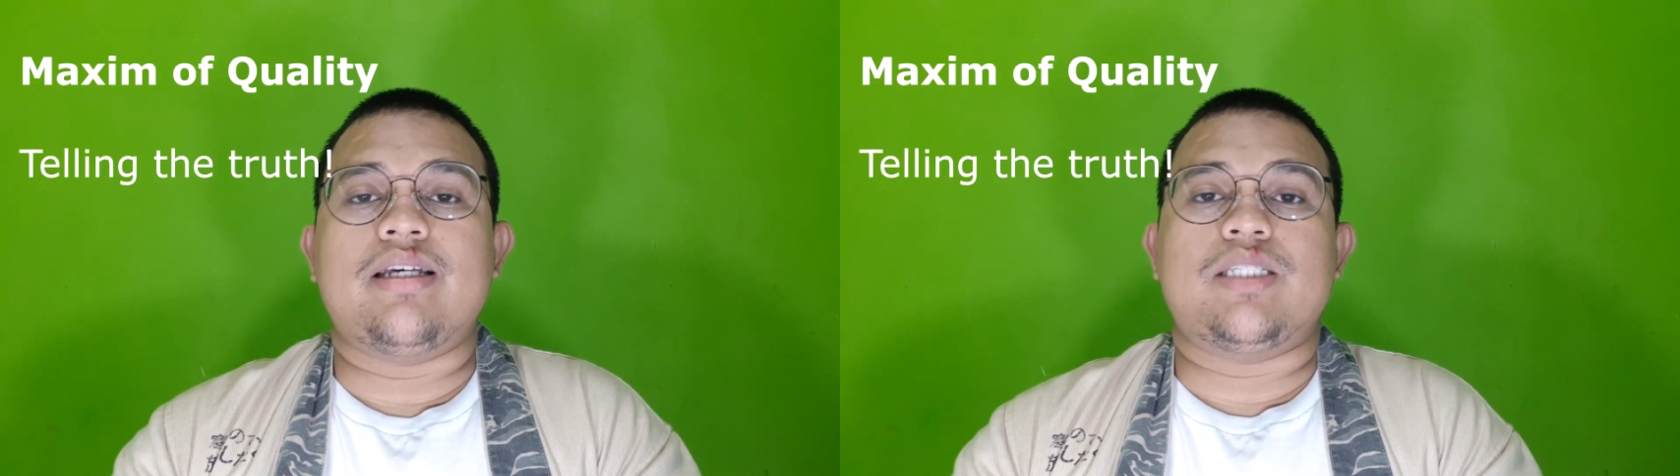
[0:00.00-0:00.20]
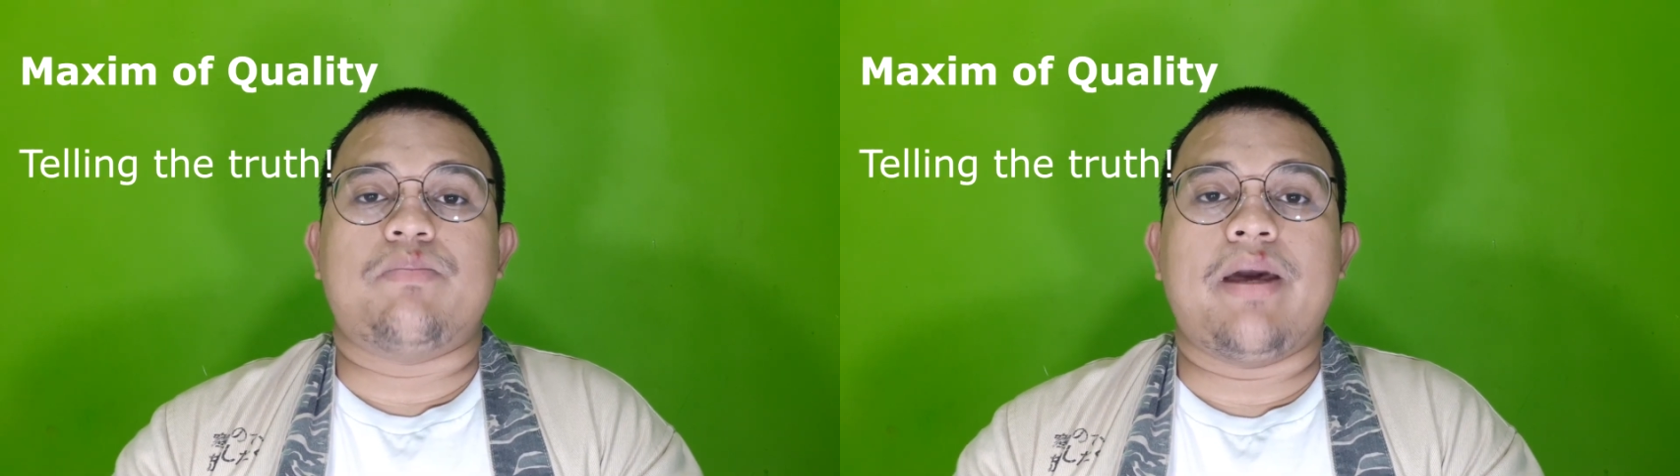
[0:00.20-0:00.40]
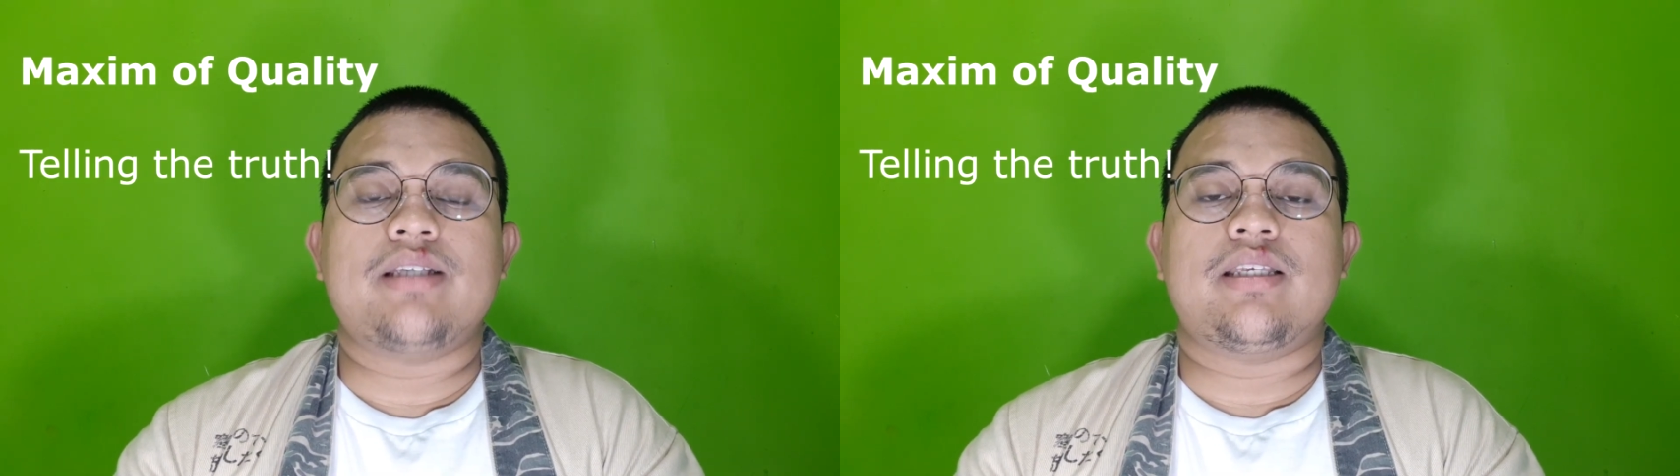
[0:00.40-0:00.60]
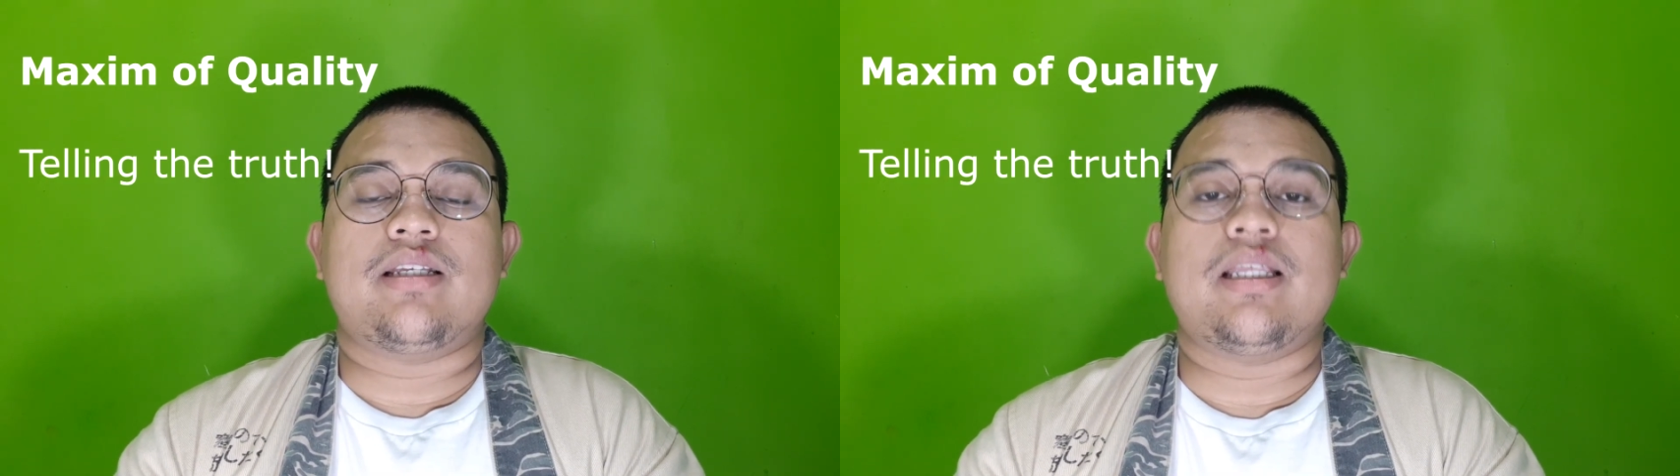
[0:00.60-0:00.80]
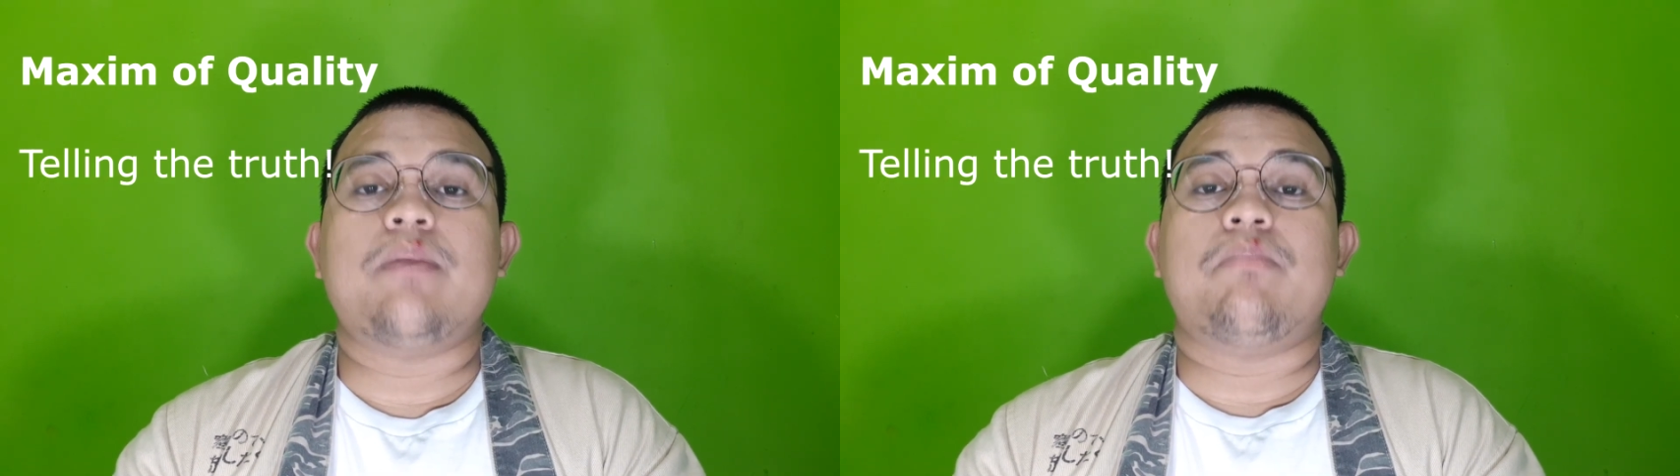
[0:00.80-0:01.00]
is
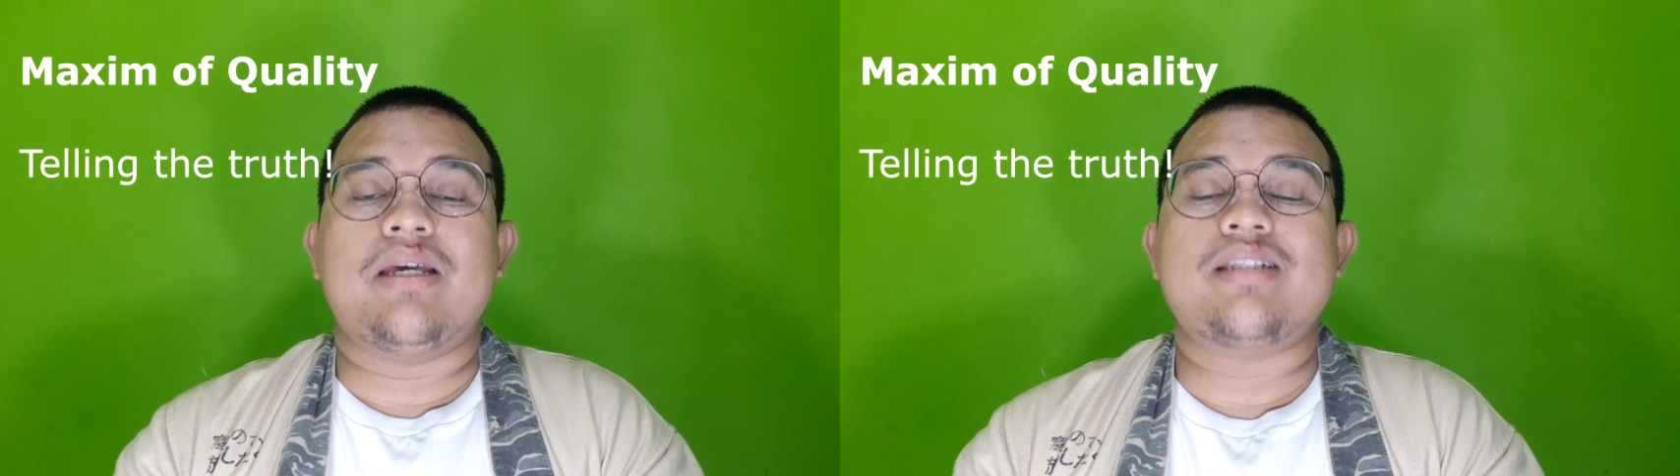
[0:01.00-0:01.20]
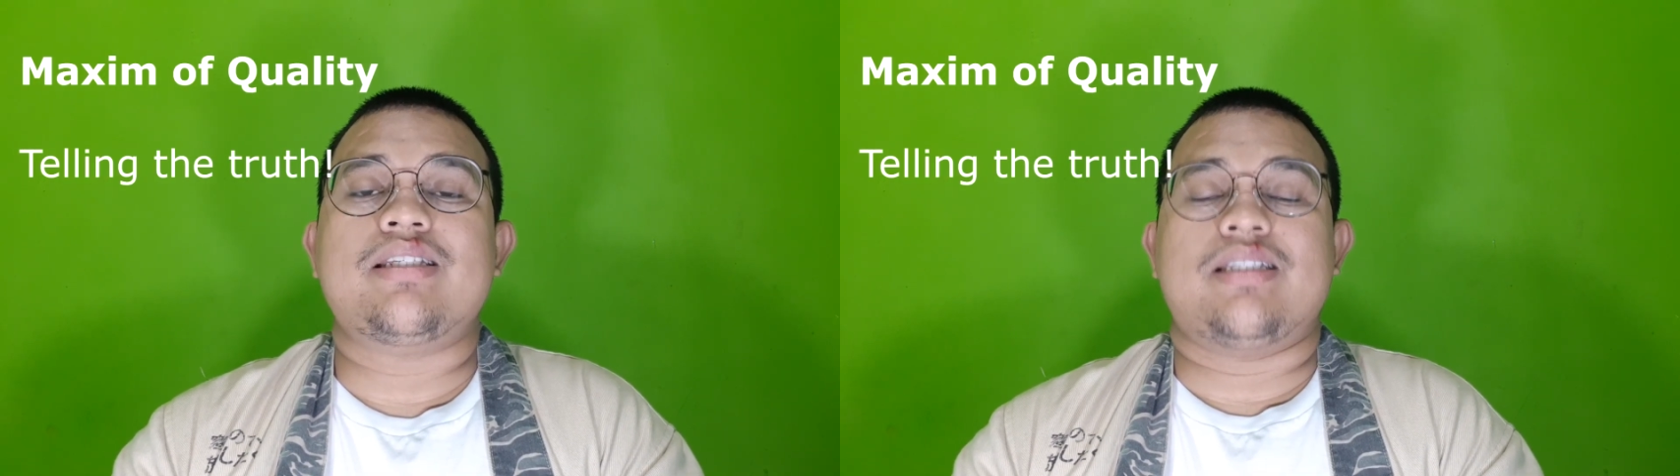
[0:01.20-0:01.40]
basically means